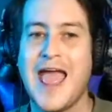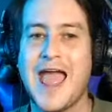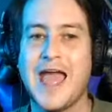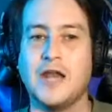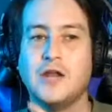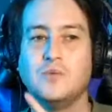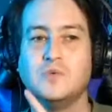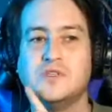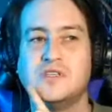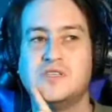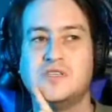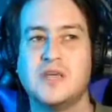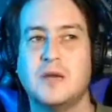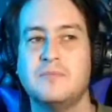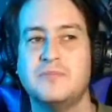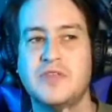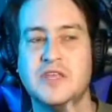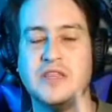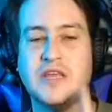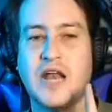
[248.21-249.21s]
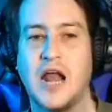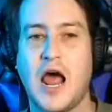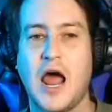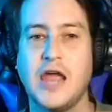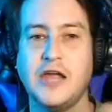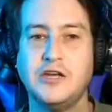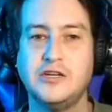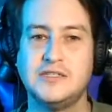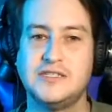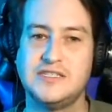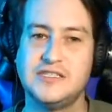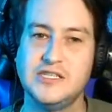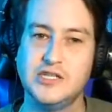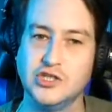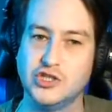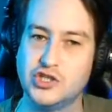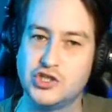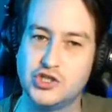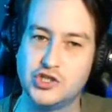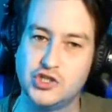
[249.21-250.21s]
And it was something that I could see
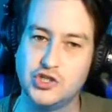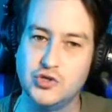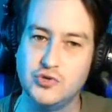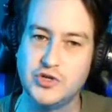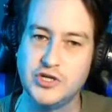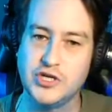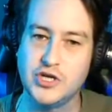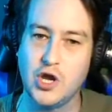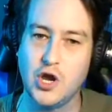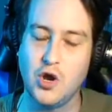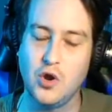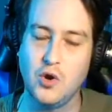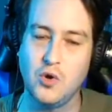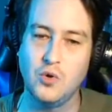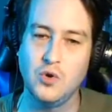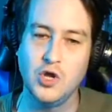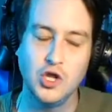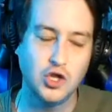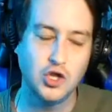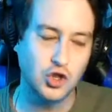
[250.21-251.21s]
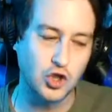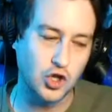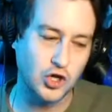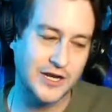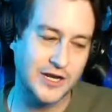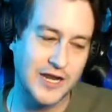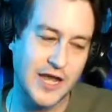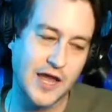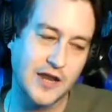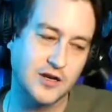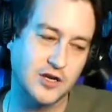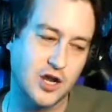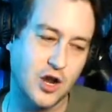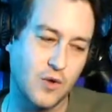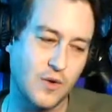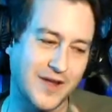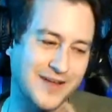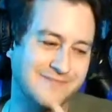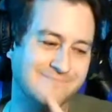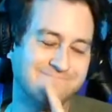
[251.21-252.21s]
a studio looking at and
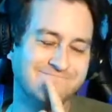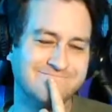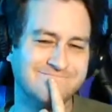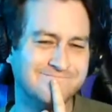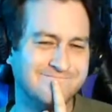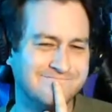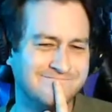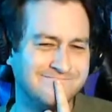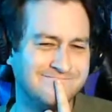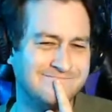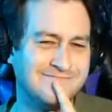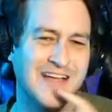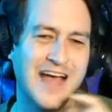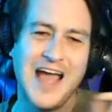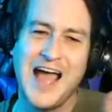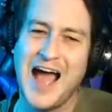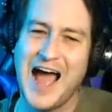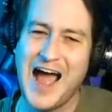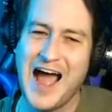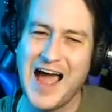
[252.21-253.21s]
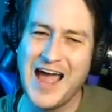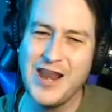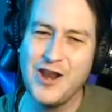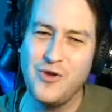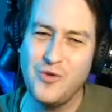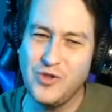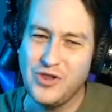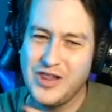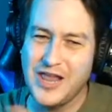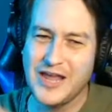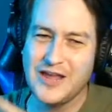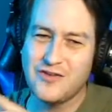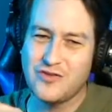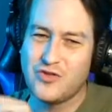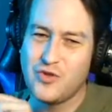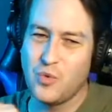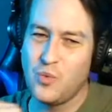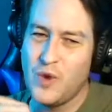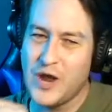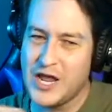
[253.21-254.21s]
going, I don't like
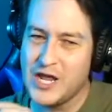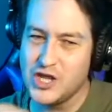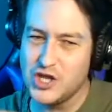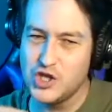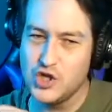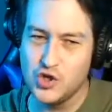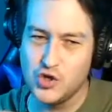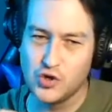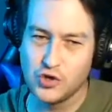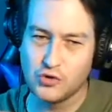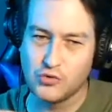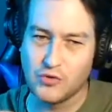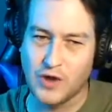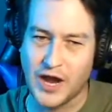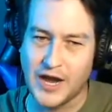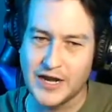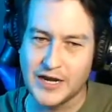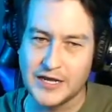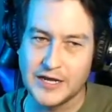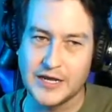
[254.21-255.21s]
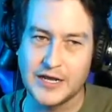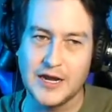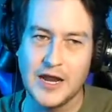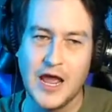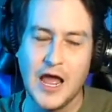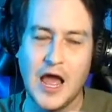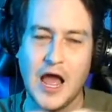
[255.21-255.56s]
the way you're writing it.